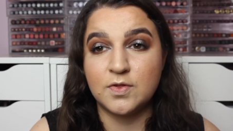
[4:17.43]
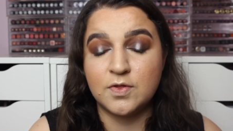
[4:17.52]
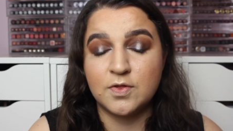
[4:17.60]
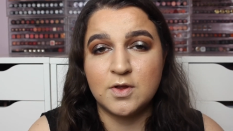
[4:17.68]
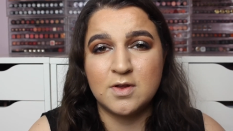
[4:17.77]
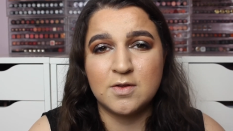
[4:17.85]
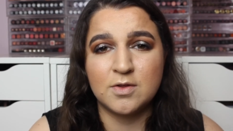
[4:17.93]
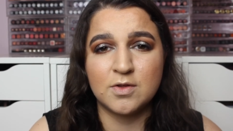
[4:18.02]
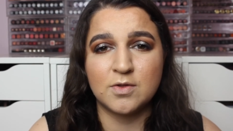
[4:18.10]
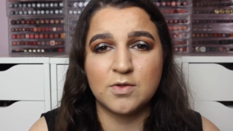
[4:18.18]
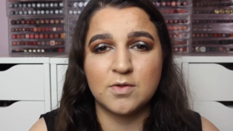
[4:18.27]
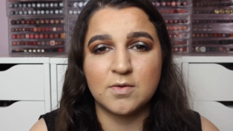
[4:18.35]
the
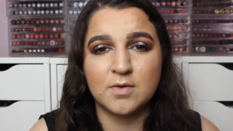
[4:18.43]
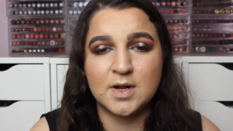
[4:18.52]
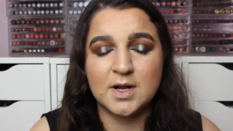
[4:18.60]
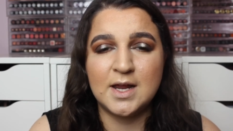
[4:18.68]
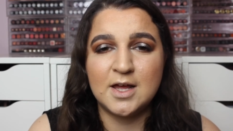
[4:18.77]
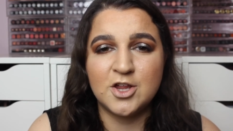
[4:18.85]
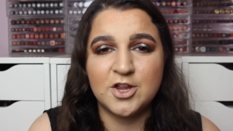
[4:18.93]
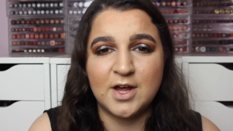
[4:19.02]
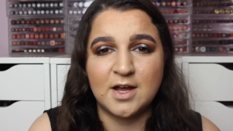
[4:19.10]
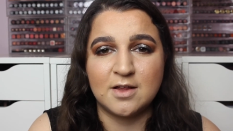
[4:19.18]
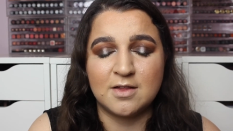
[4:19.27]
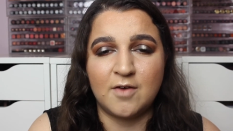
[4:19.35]
glitter
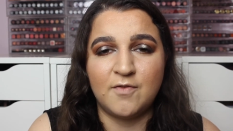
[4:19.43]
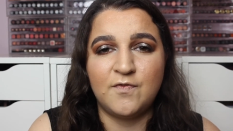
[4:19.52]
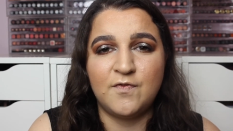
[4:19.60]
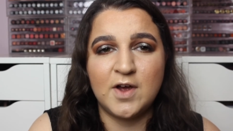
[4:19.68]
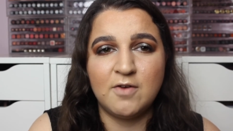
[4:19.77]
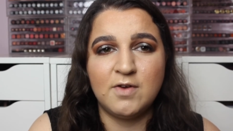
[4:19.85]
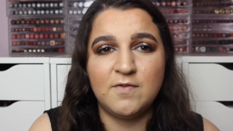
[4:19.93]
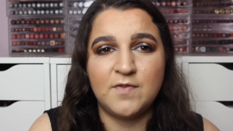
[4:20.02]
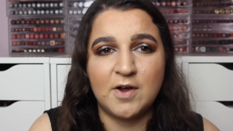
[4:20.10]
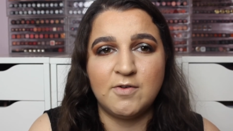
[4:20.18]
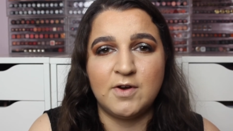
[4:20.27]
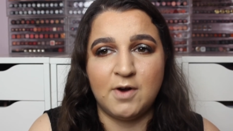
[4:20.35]
shades are very,
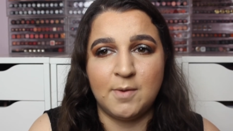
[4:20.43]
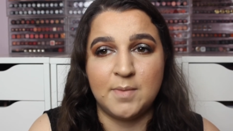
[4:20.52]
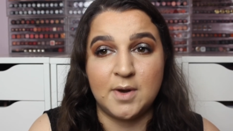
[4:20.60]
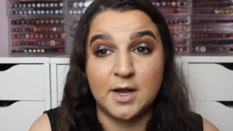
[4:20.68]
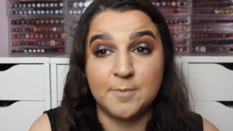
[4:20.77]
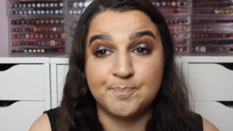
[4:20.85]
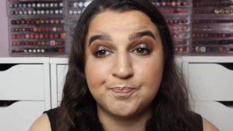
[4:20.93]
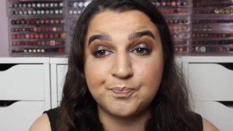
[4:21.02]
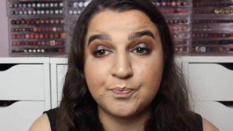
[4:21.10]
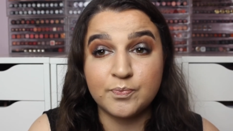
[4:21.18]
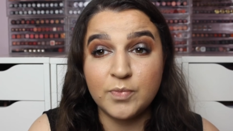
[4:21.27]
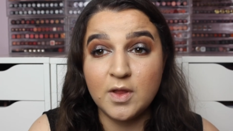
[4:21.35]
very crumbly.
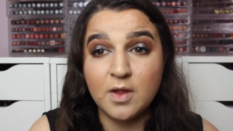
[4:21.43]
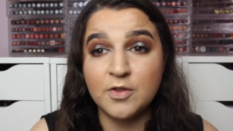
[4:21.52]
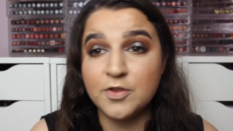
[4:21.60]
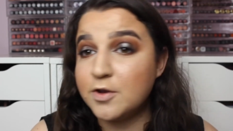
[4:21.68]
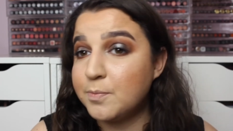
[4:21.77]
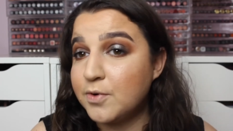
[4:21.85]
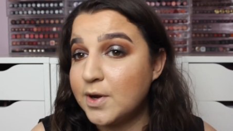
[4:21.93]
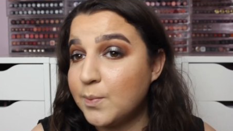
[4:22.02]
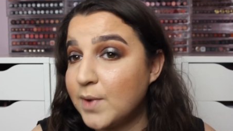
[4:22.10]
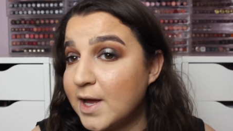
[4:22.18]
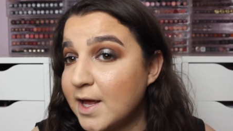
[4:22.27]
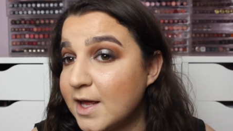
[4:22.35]
To the point
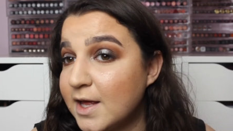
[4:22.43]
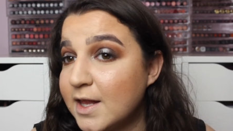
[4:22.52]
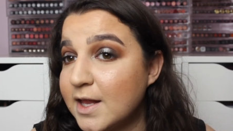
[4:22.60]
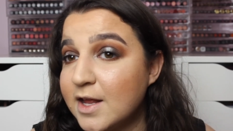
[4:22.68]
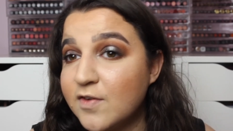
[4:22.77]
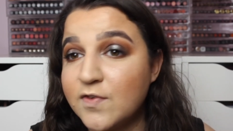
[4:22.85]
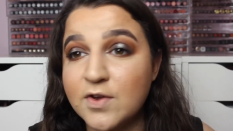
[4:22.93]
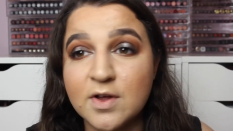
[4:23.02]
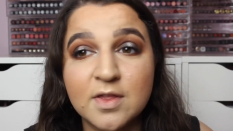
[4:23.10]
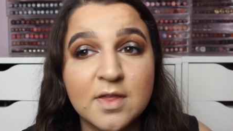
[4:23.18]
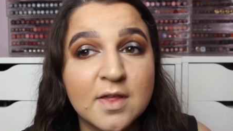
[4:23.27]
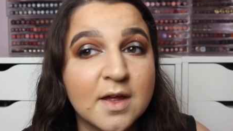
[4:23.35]
where, if you
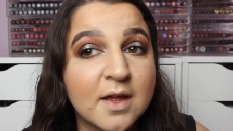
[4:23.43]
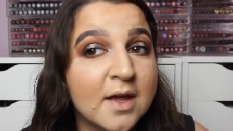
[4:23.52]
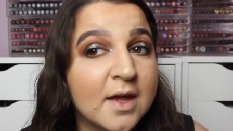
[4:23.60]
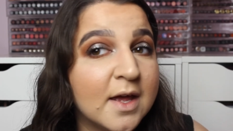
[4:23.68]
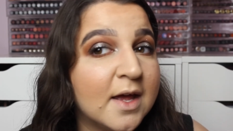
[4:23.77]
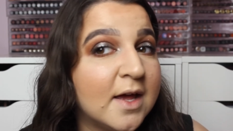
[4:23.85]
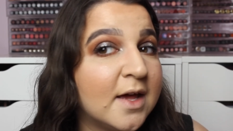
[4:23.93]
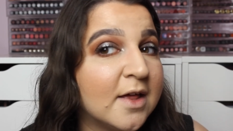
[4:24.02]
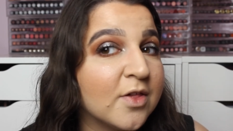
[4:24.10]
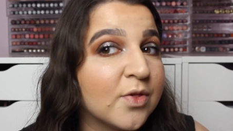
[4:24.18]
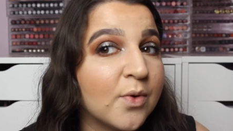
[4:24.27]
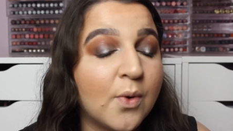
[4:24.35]
can see, it
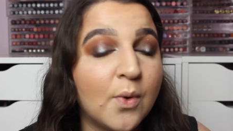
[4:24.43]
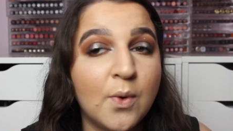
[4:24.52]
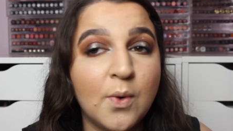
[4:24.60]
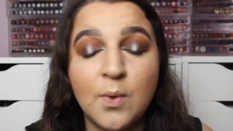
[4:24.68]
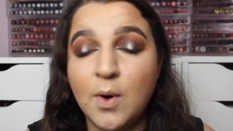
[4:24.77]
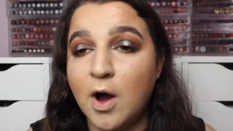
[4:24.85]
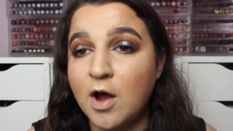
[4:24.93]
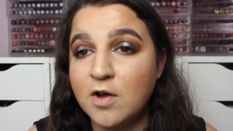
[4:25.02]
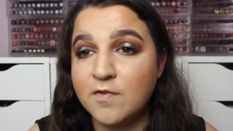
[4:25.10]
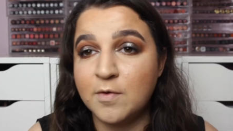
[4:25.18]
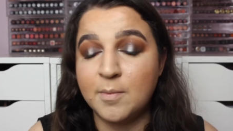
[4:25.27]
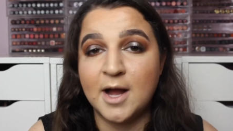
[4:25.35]
is all
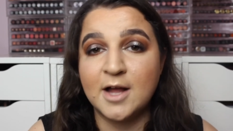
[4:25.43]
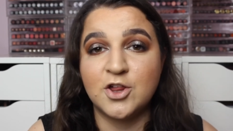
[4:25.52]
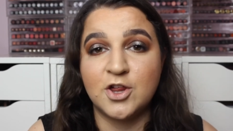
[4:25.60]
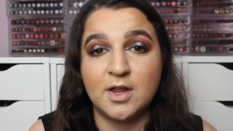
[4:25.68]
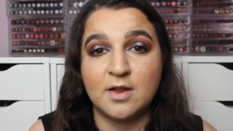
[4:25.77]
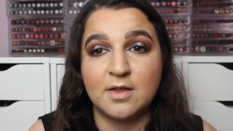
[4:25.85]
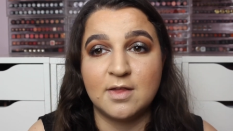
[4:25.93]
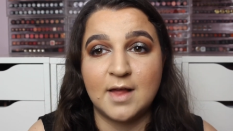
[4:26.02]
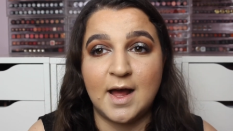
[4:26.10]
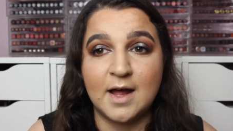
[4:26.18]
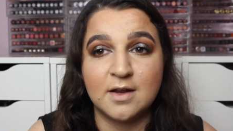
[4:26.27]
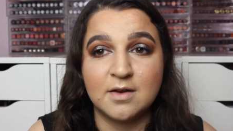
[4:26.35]
over my cheeks
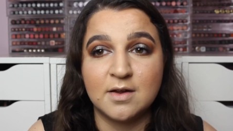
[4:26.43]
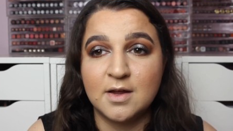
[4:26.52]
and